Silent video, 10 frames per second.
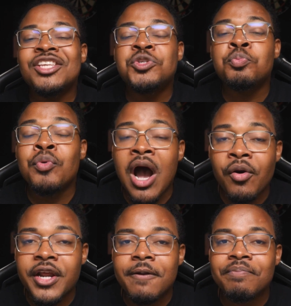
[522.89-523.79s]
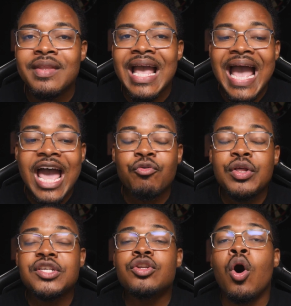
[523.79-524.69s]
is sprouting and
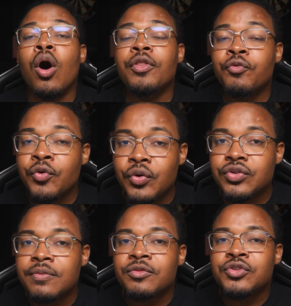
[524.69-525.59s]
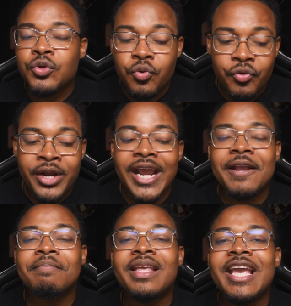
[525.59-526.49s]
releasing all the roots to
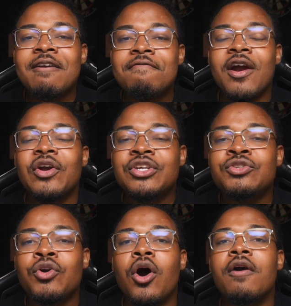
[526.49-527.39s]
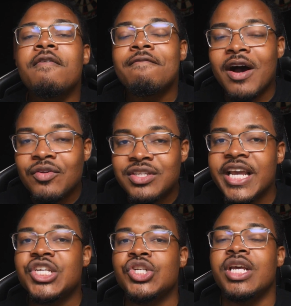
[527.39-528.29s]
create a very strong
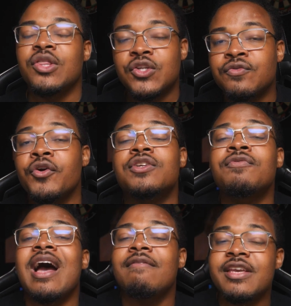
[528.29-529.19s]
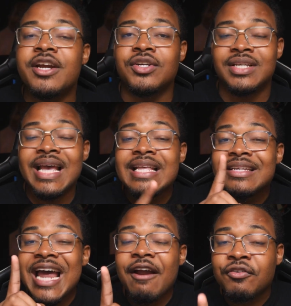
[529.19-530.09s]
foundation in those first five years.
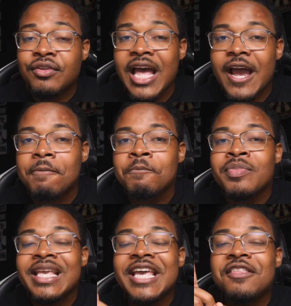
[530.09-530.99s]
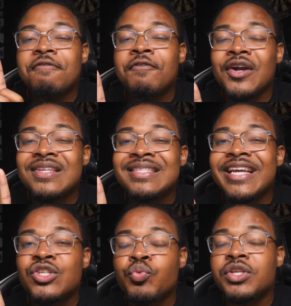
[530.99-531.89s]
Then after that, in the first
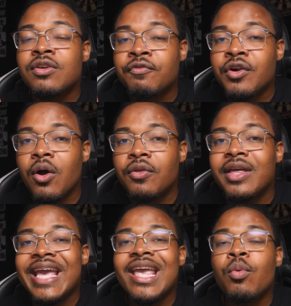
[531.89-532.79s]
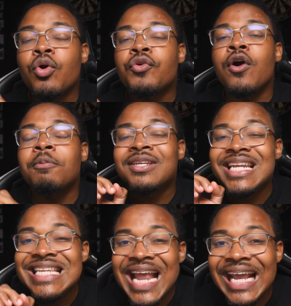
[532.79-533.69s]
six weeks of growth, it will grow up
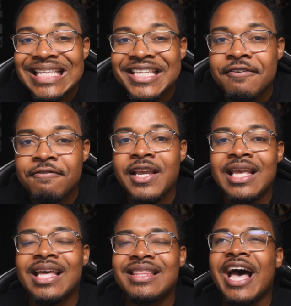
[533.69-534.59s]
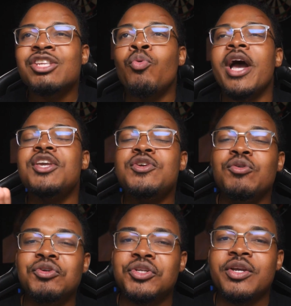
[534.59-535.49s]
to 90 feet. And that's why
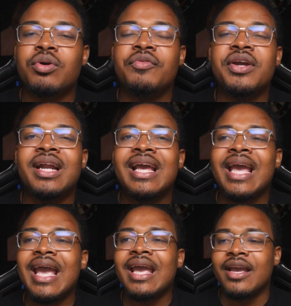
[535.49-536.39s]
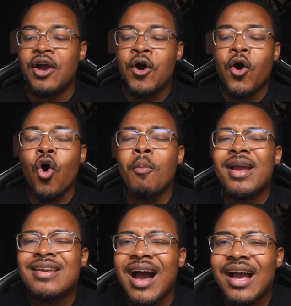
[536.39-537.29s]
usually whenever you hear like, hey, oh
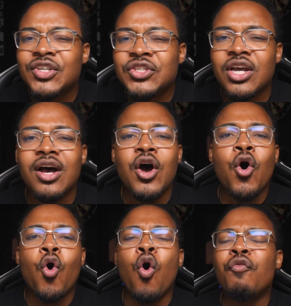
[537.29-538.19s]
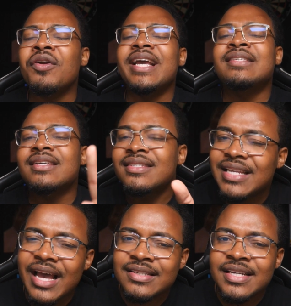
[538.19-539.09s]
my gosh, he's a overnight
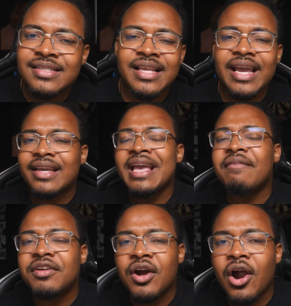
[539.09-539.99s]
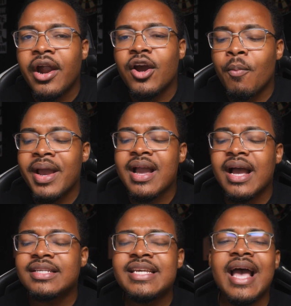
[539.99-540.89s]
success. He's like Kevin Hart. Oh my
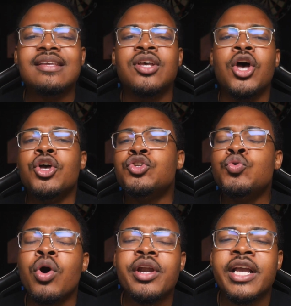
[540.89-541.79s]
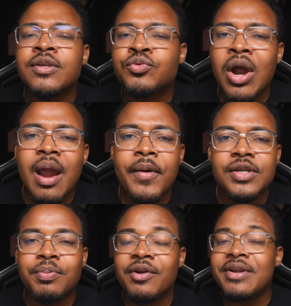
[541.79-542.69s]
gosh, he has 200K
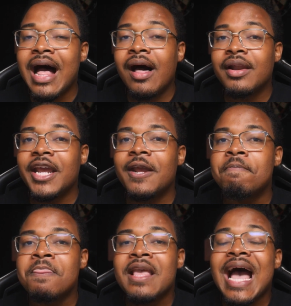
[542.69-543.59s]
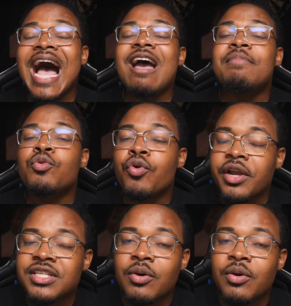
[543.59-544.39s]
subscribers. But in reality, I've been working